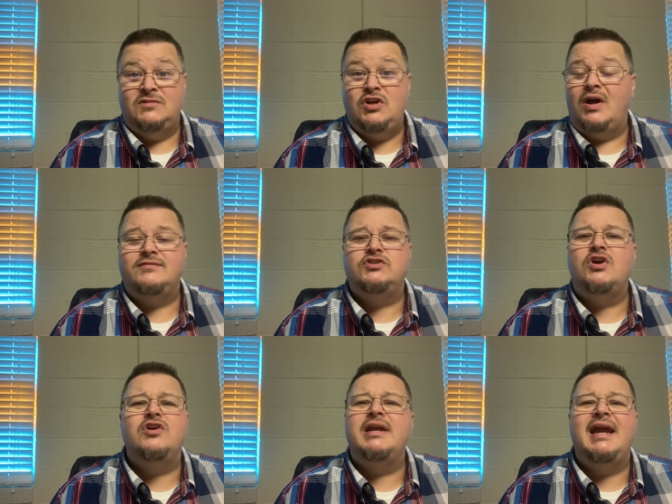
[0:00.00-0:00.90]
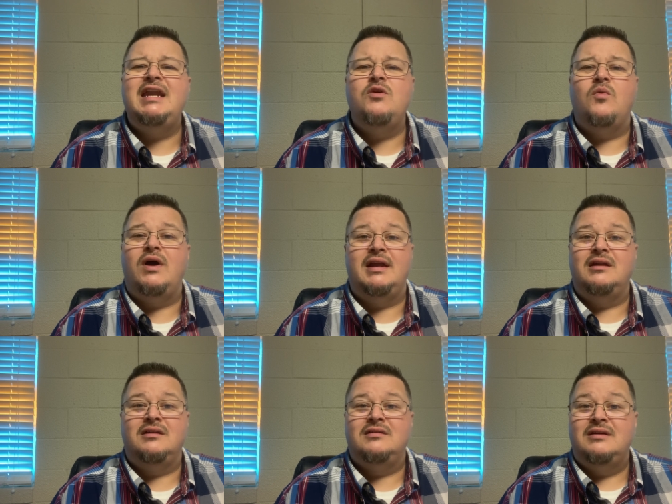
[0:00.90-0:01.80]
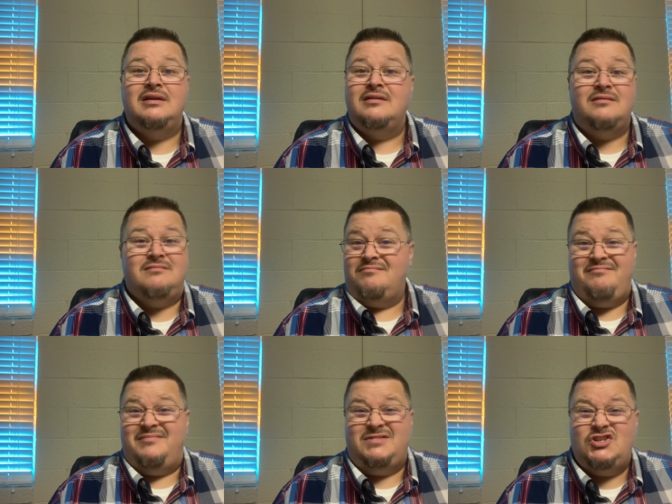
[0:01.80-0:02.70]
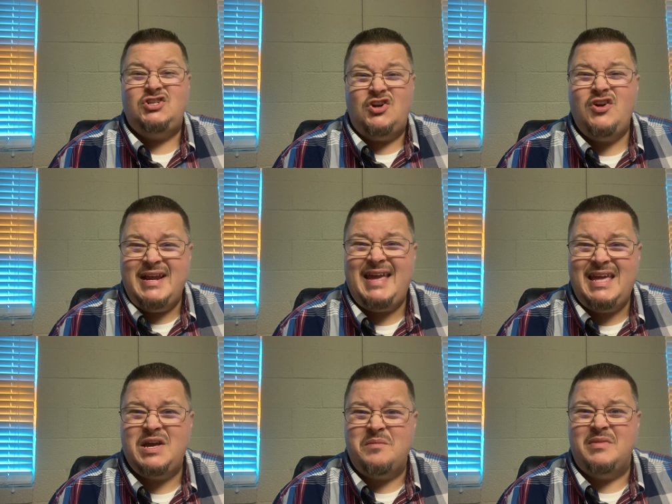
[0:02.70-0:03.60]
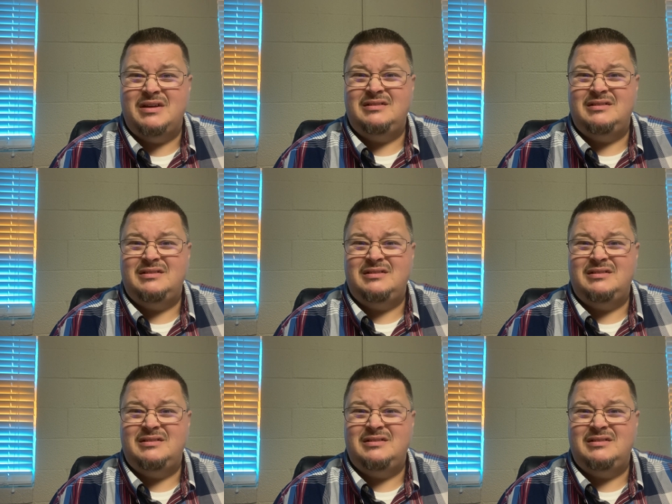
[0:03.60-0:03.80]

You don't have to turn to anyone. Just turn to Him.